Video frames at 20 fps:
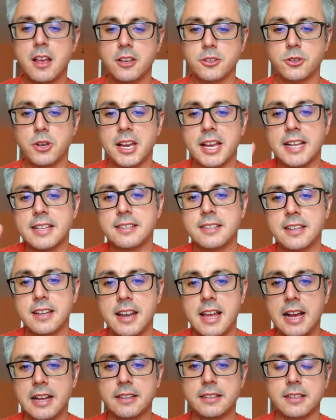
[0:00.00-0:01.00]
So I can
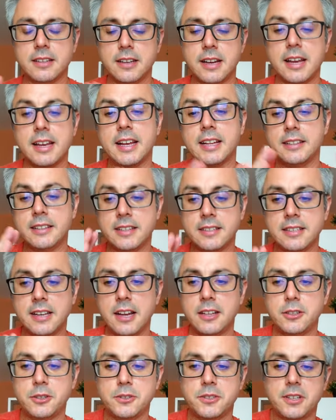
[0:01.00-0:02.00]
select, I can
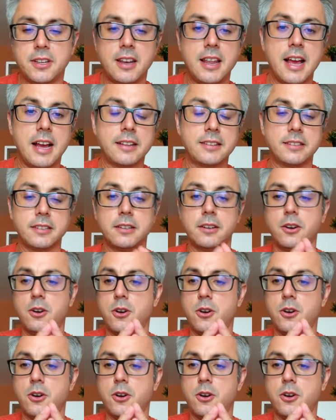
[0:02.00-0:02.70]
decide to select